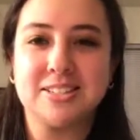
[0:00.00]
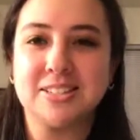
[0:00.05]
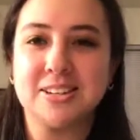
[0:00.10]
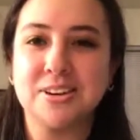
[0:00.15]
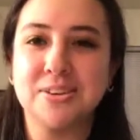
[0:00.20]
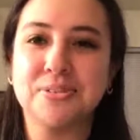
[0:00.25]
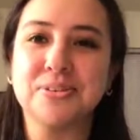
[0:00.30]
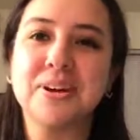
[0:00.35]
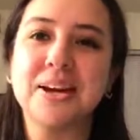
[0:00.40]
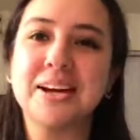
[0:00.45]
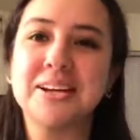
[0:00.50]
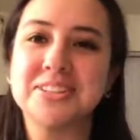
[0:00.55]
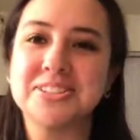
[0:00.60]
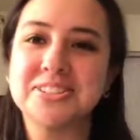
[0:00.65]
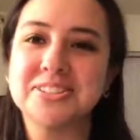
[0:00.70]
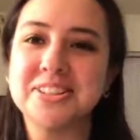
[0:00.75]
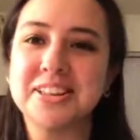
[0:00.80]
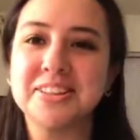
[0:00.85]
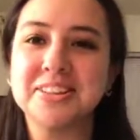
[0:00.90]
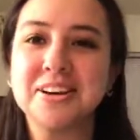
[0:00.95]
oh, I
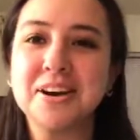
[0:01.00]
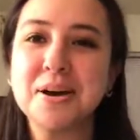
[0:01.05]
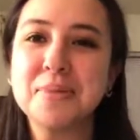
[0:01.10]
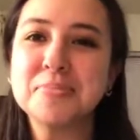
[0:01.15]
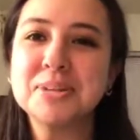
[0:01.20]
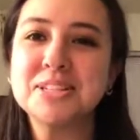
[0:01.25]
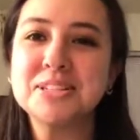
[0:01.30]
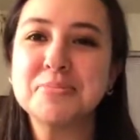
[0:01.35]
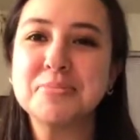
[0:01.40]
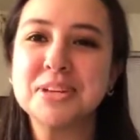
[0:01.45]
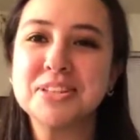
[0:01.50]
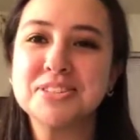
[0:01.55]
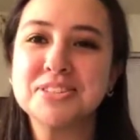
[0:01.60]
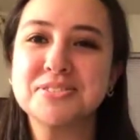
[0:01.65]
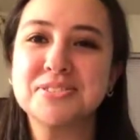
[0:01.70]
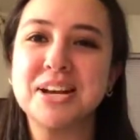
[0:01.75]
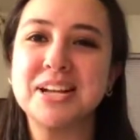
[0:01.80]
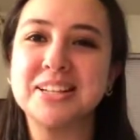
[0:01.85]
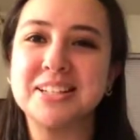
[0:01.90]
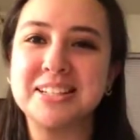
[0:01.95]
just saw the comment about
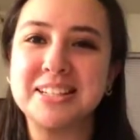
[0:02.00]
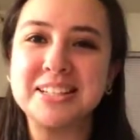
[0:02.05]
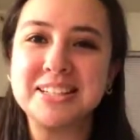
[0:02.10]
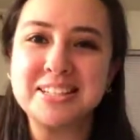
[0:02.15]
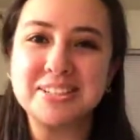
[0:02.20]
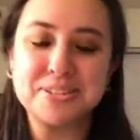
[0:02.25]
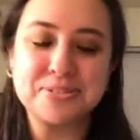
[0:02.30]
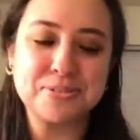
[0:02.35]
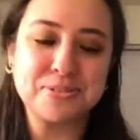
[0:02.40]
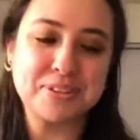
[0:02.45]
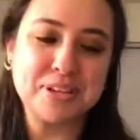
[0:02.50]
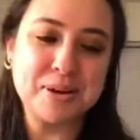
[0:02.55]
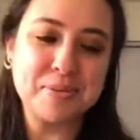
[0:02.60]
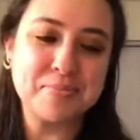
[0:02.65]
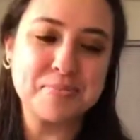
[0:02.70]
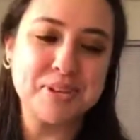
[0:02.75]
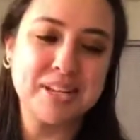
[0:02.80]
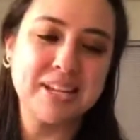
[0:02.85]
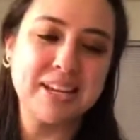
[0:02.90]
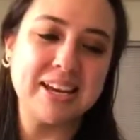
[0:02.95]
serenity too. Yep.
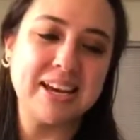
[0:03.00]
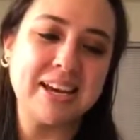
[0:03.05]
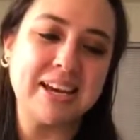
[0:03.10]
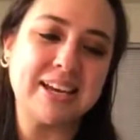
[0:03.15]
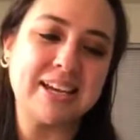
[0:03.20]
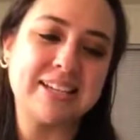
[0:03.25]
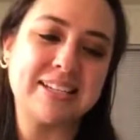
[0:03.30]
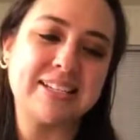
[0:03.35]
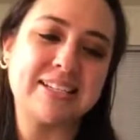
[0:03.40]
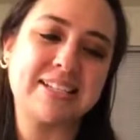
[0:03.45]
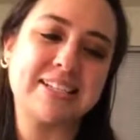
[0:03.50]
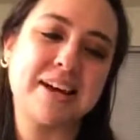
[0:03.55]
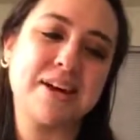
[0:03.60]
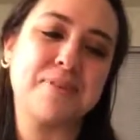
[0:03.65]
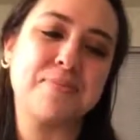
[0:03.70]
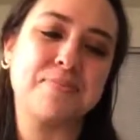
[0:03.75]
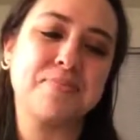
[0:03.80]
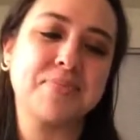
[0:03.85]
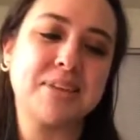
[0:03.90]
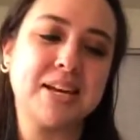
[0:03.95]

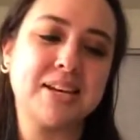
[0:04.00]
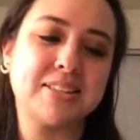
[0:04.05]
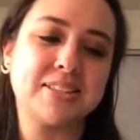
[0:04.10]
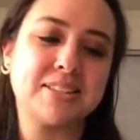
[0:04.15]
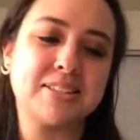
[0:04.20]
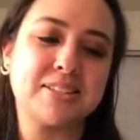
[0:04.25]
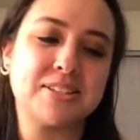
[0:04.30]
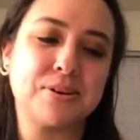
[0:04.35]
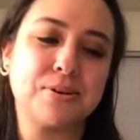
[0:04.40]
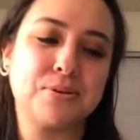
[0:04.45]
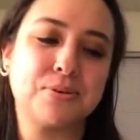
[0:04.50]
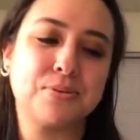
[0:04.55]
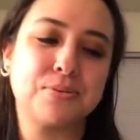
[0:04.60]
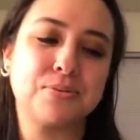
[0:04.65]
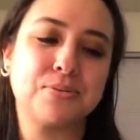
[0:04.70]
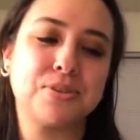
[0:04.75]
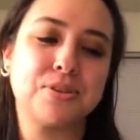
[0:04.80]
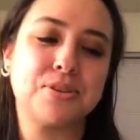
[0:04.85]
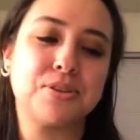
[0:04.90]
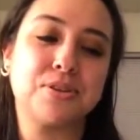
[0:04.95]
And so
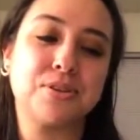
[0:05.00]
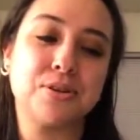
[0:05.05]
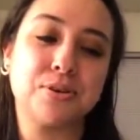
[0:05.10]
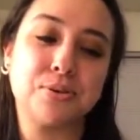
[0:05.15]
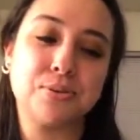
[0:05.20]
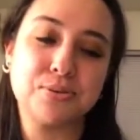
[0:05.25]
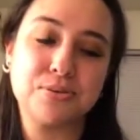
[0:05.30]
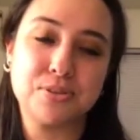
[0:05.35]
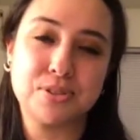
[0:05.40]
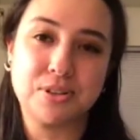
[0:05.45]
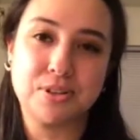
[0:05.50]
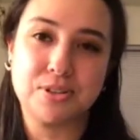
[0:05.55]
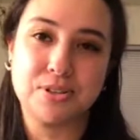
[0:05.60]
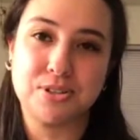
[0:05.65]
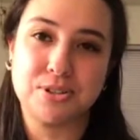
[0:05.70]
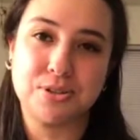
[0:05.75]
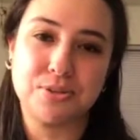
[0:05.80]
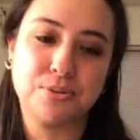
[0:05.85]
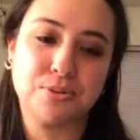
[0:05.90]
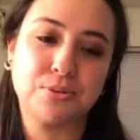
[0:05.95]
those are
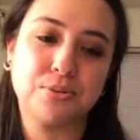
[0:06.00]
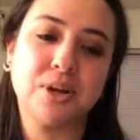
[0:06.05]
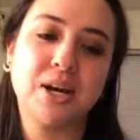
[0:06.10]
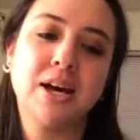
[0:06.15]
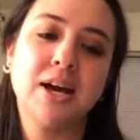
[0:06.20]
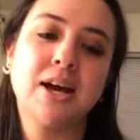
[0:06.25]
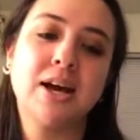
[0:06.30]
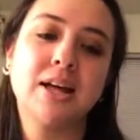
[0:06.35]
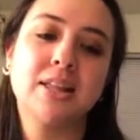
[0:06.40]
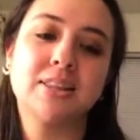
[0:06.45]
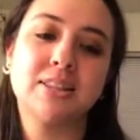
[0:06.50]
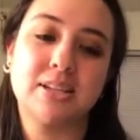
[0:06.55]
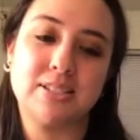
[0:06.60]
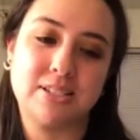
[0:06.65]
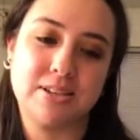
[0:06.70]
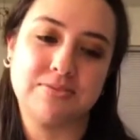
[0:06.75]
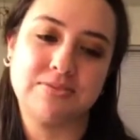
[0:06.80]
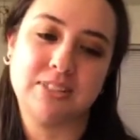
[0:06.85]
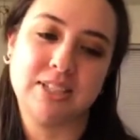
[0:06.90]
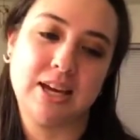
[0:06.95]
two that
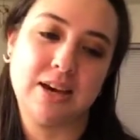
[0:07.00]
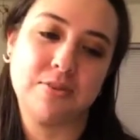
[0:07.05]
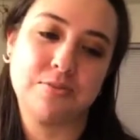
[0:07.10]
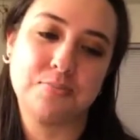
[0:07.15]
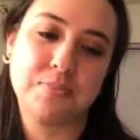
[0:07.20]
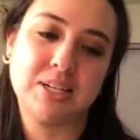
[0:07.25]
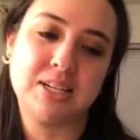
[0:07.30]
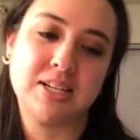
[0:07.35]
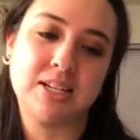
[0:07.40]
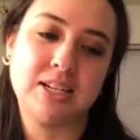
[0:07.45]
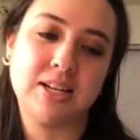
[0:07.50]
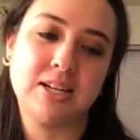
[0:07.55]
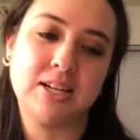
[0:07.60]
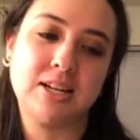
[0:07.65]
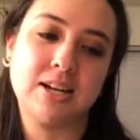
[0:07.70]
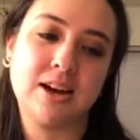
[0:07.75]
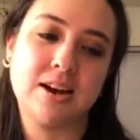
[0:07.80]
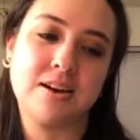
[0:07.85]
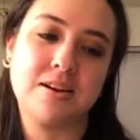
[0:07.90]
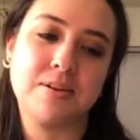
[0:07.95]
definitely have pinene.